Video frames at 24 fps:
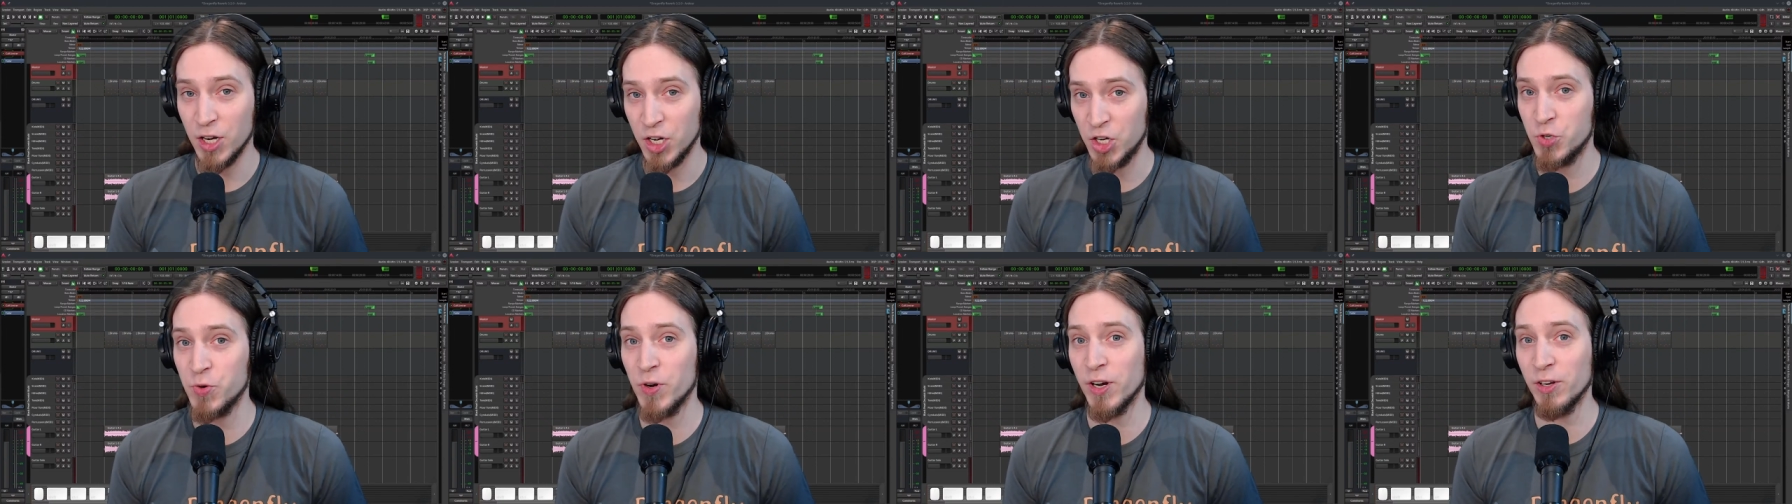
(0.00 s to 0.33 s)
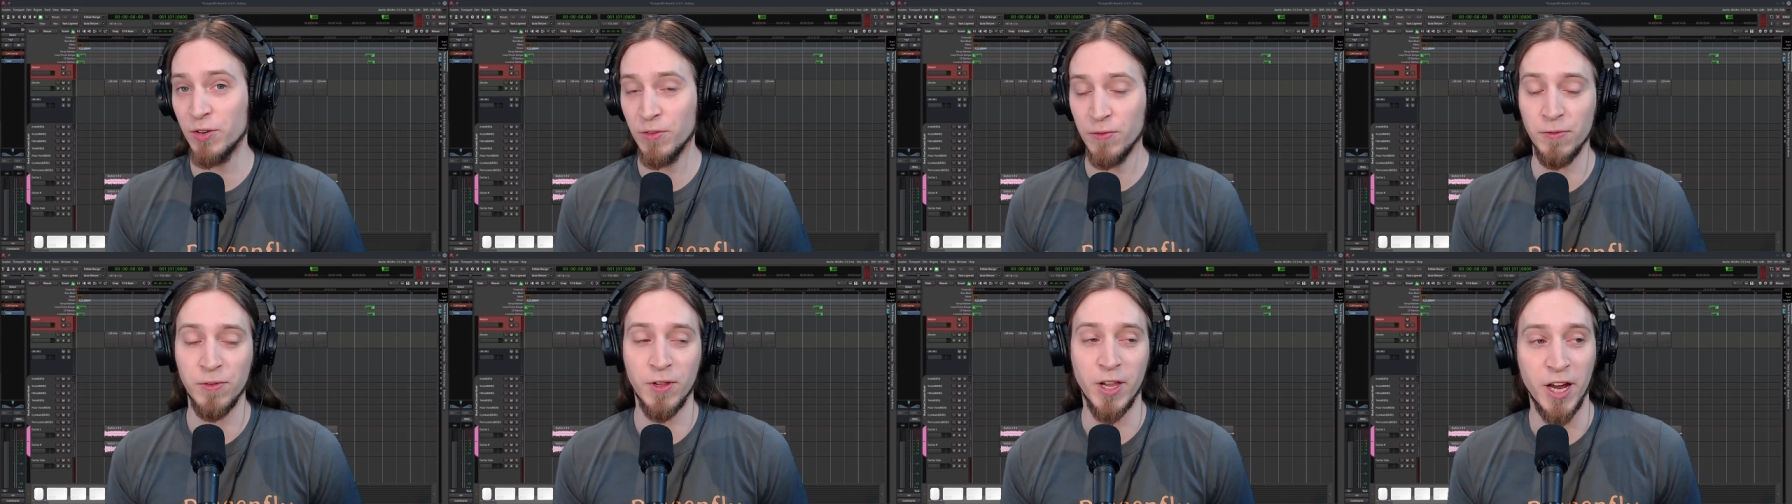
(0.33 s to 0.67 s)

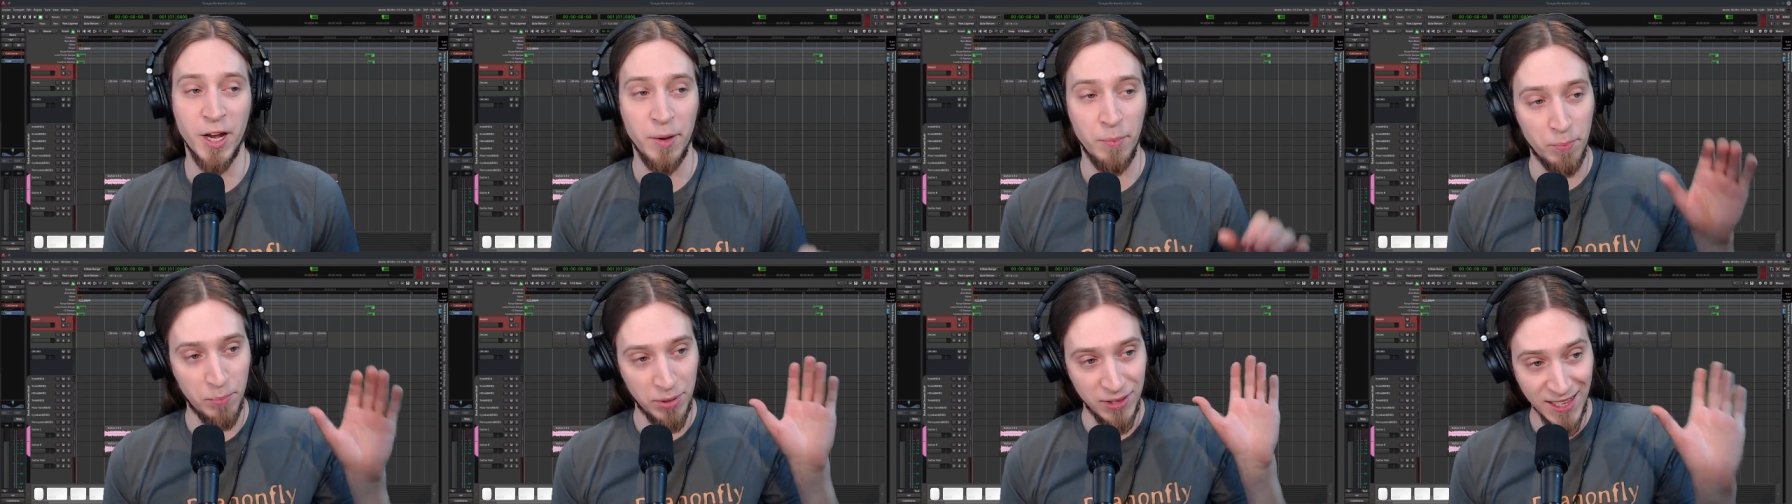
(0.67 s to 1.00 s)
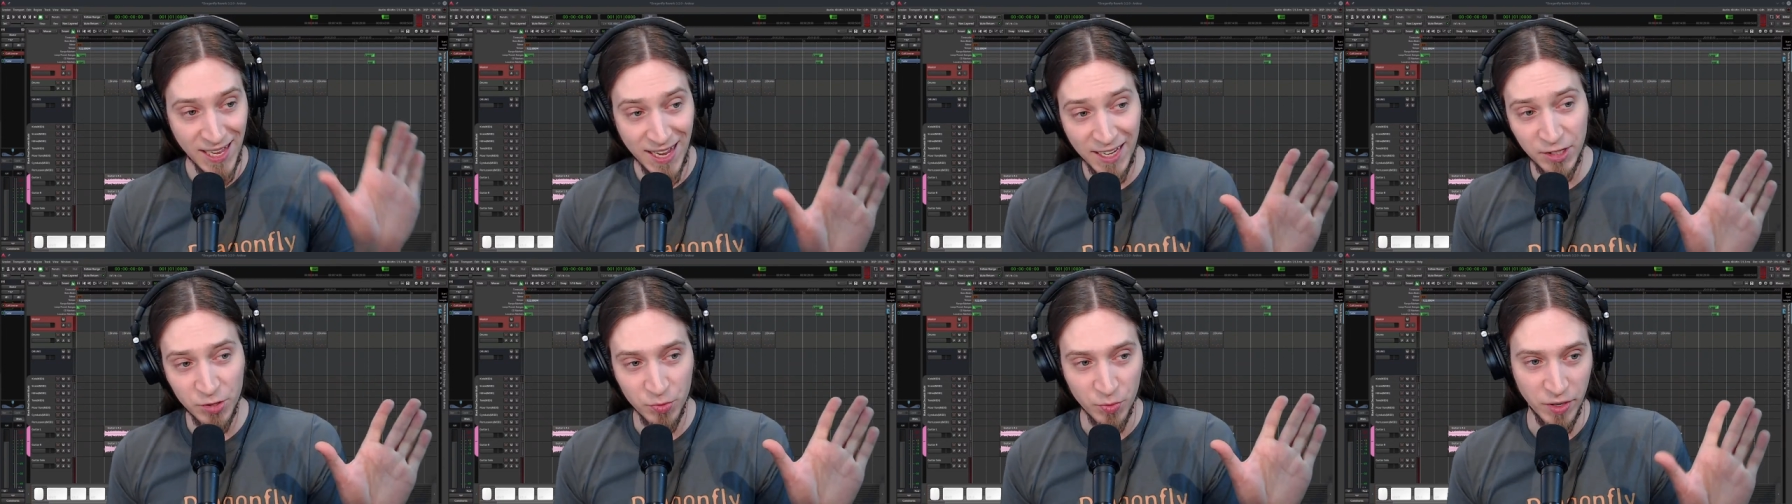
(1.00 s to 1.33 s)
Dragonfly
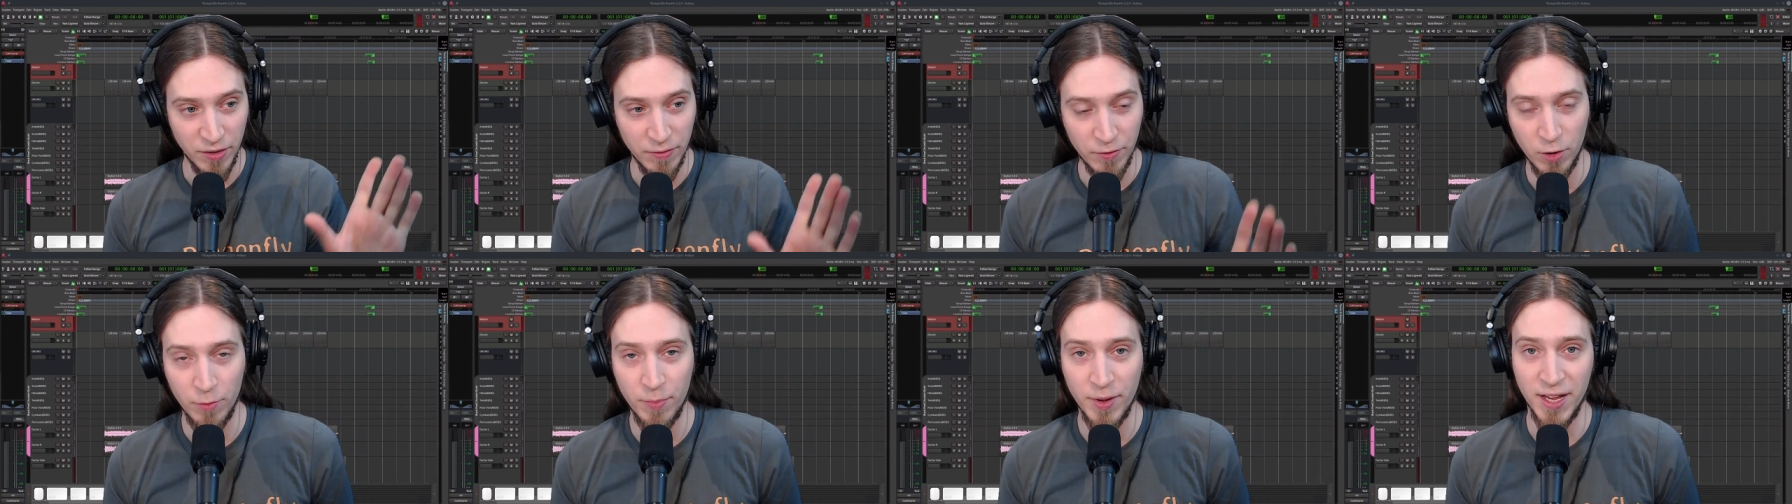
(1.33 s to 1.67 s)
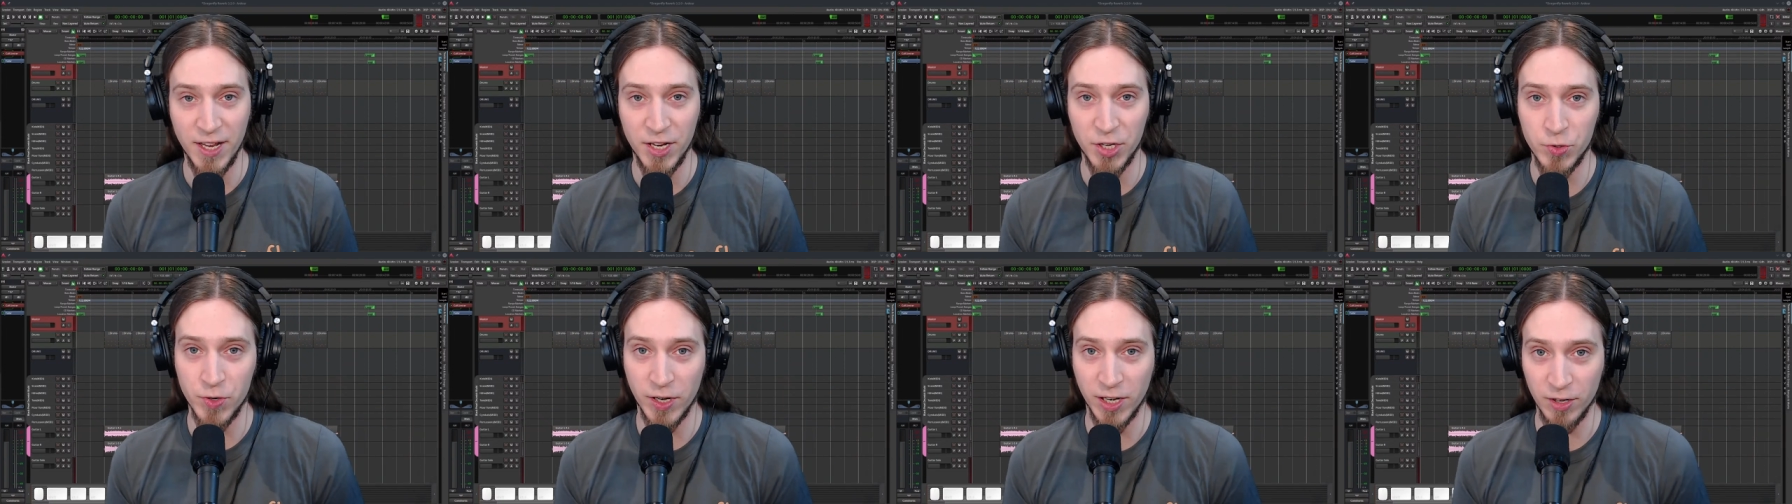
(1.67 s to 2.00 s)
Plate Reverb
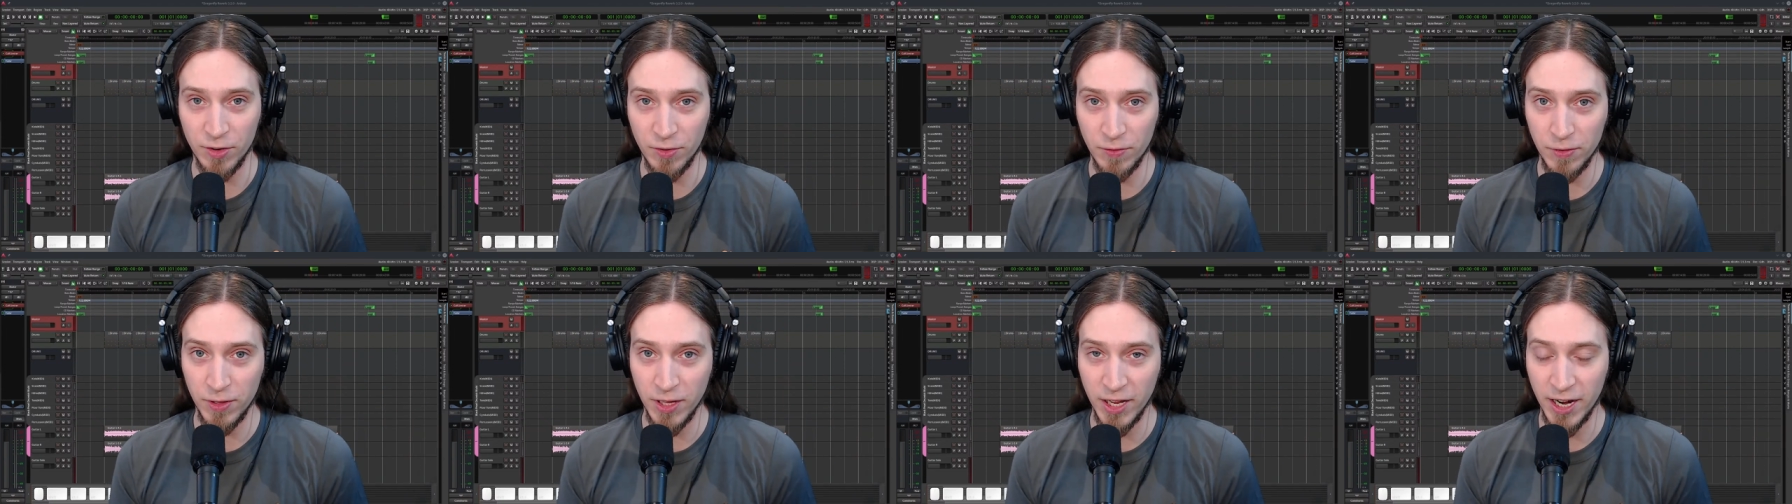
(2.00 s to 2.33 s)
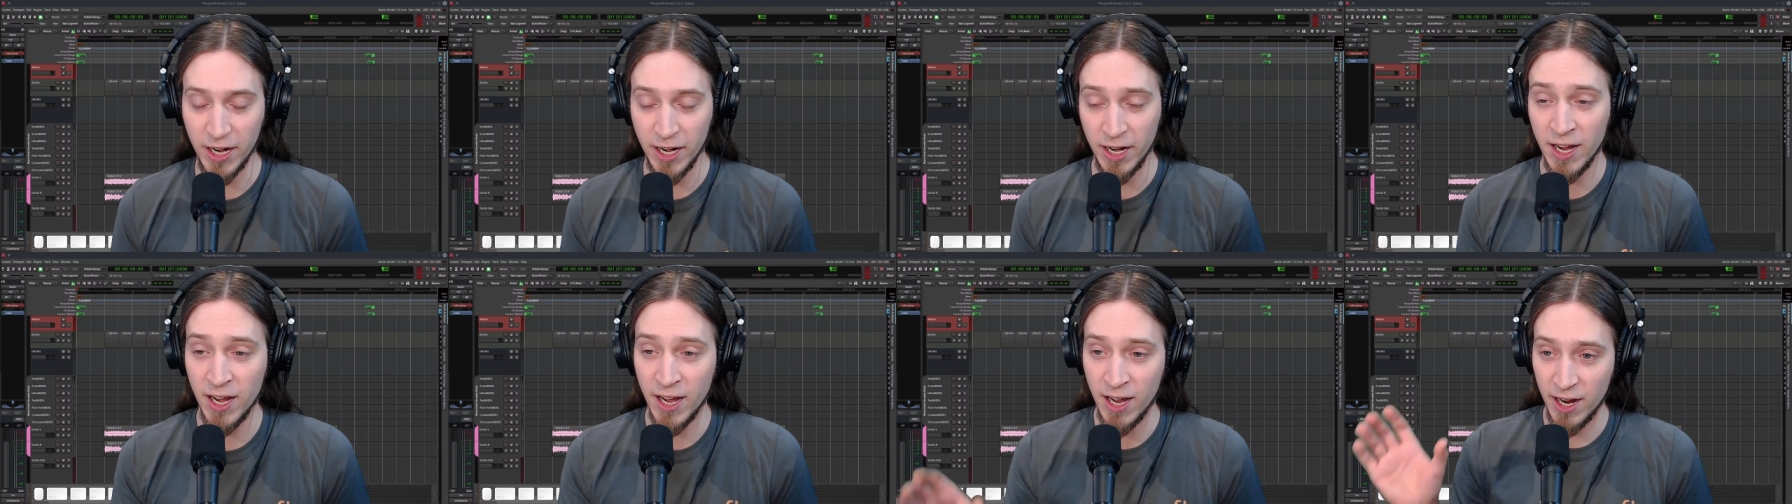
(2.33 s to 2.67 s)
and
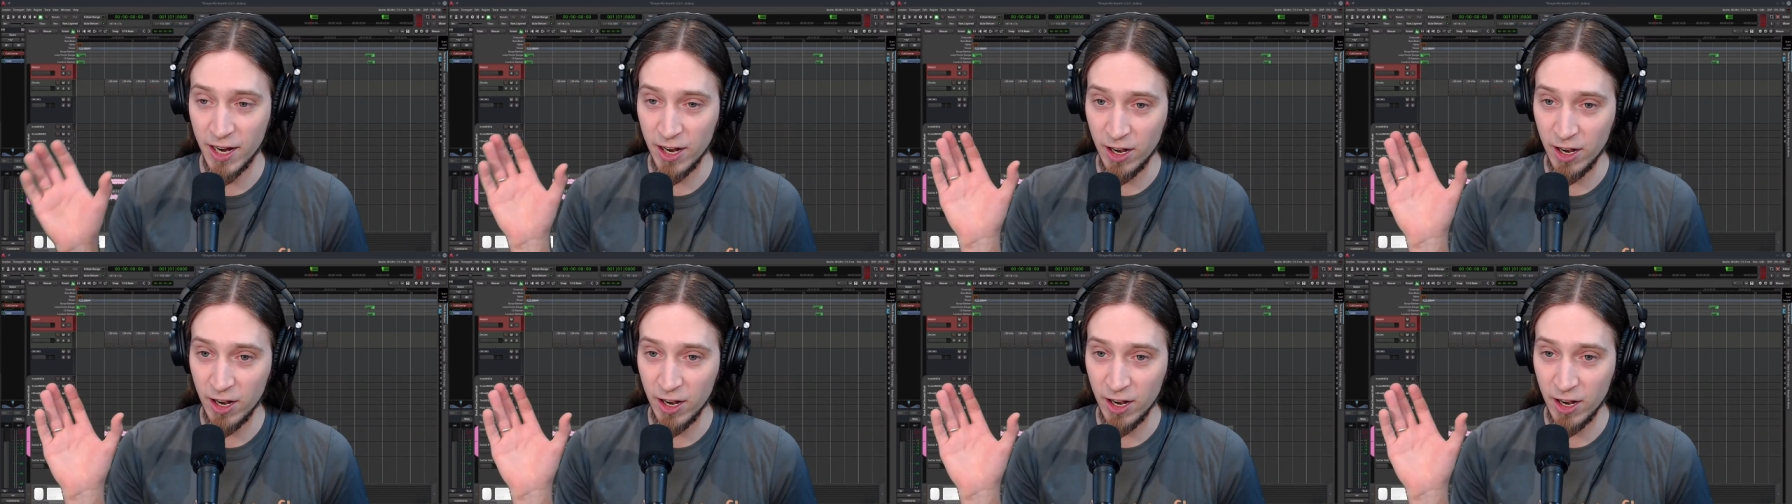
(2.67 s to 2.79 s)
Dragonfly